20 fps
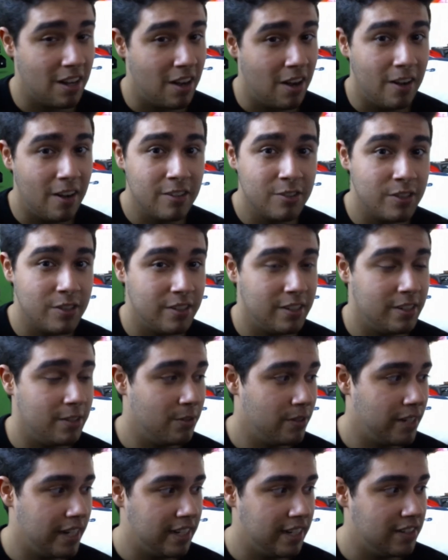100
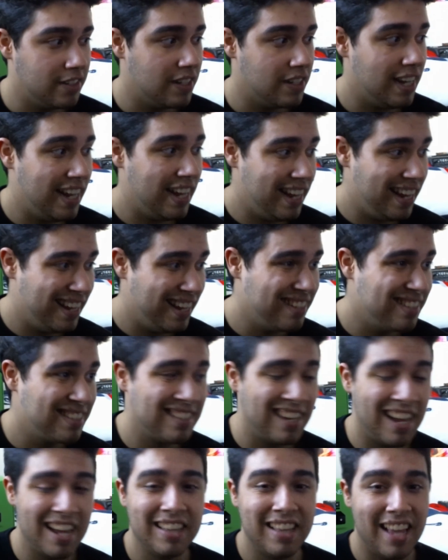degrees
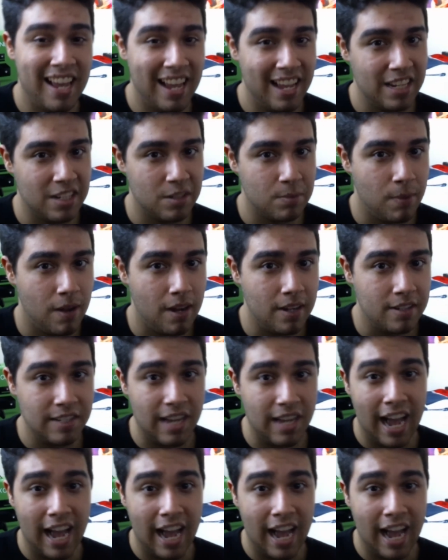inside that Xbox.